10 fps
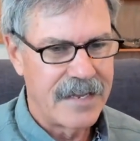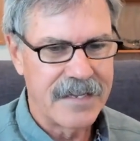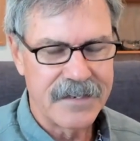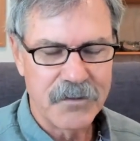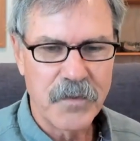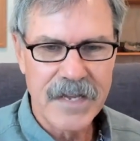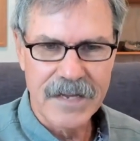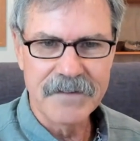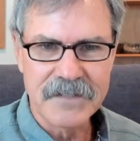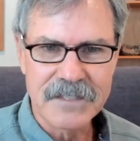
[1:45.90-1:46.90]
and we
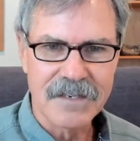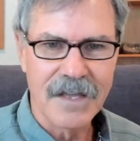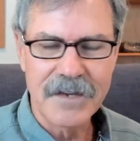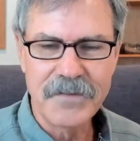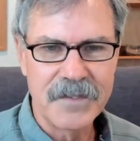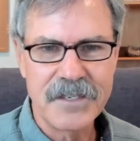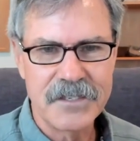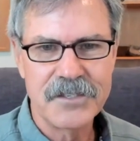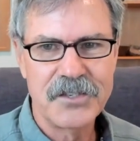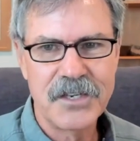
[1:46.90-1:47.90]
have these life
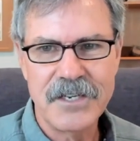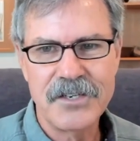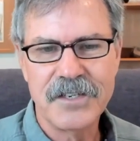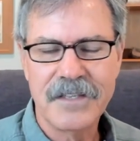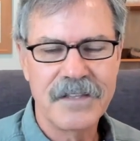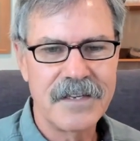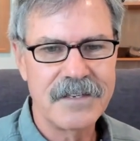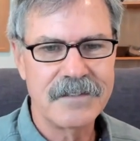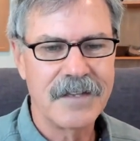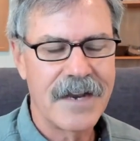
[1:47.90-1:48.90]
things, changing
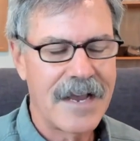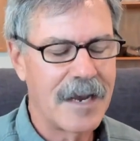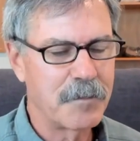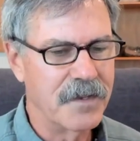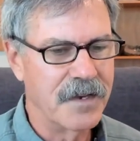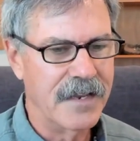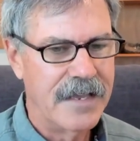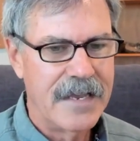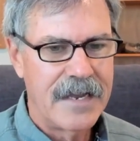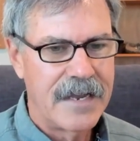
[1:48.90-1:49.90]
things that happen
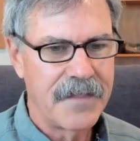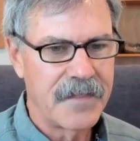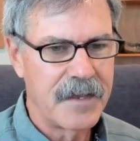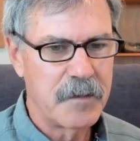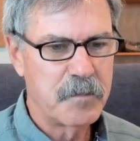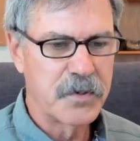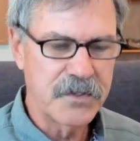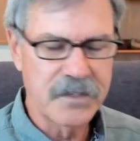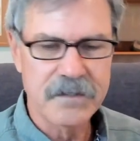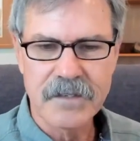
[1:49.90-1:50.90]
and they
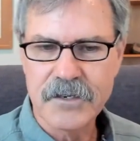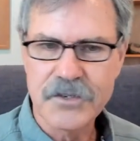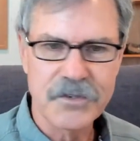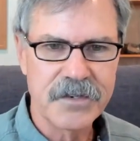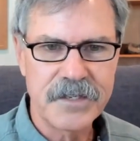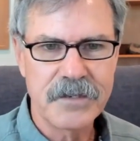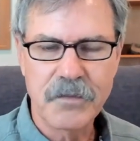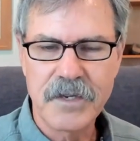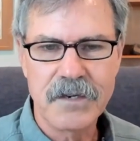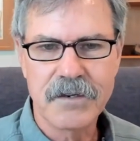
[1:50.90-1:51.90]
push us in a journey that
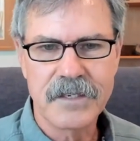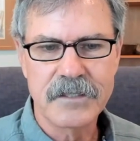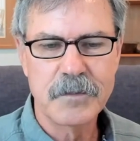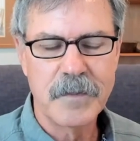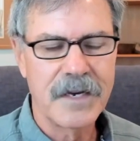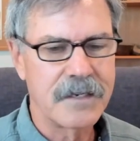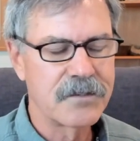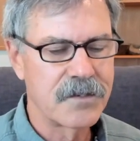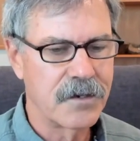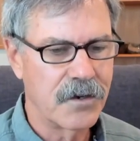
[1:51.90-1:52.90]
we don't expect.
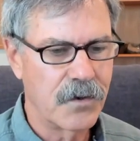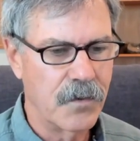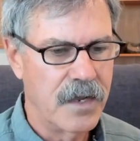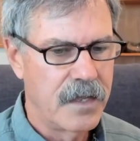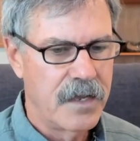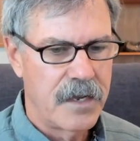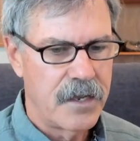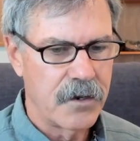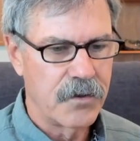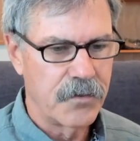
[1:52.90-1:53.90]
So,
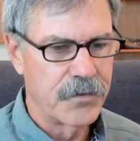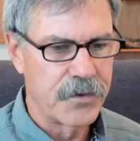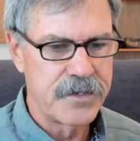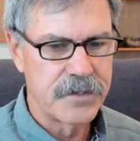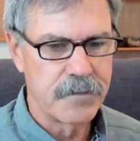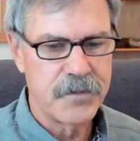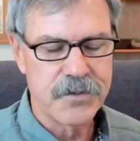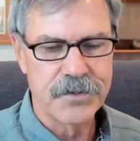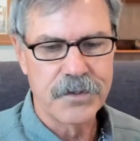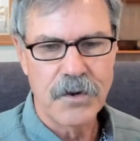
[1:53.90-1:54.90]
you know, 30 some
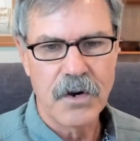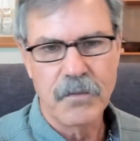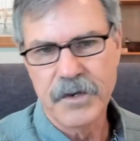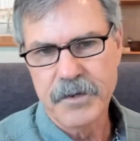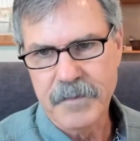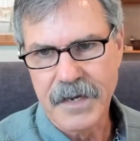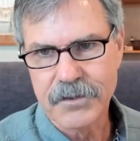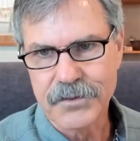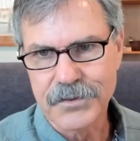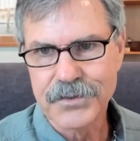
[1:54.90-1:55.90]
years ago, I went to
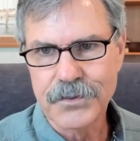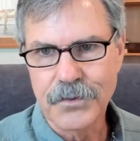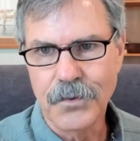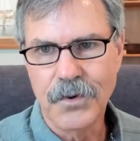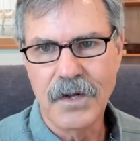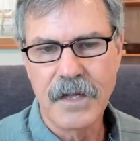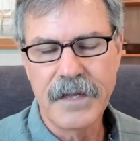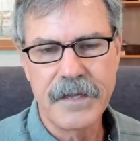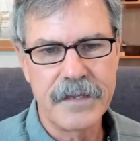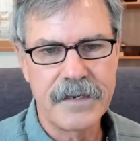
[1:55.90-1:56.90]
medical school
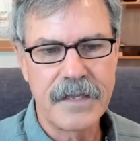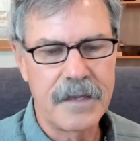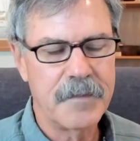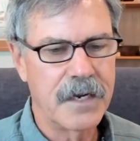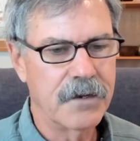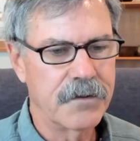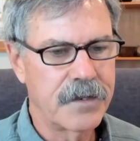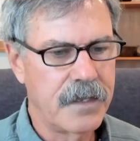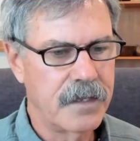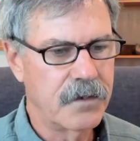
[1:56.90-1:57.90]
and came out
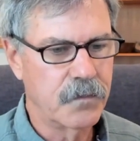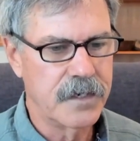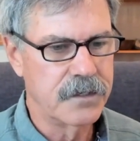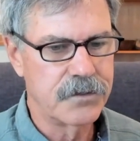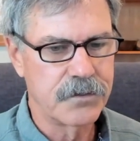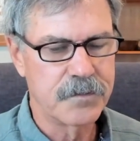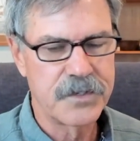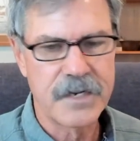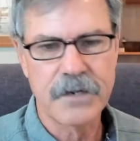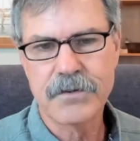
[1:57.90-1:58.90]
and went into
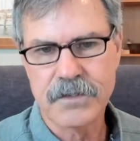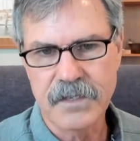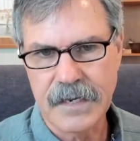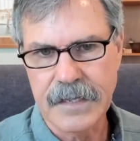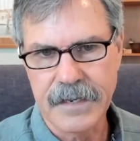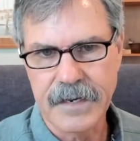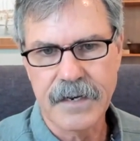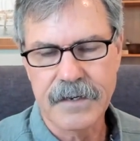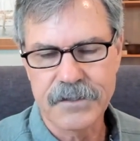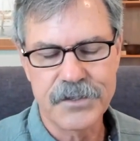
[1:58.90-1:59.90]
obstetrics and
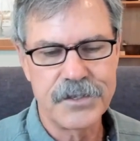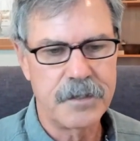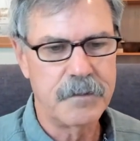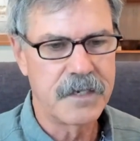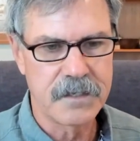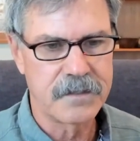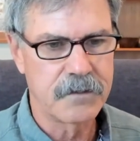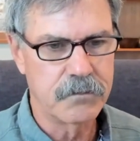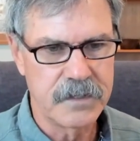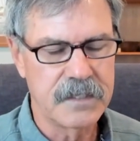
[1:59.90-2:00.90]
gynecology because I
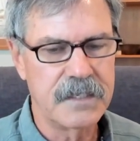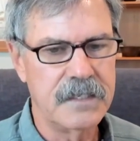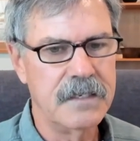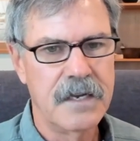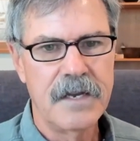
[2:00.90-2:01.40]
really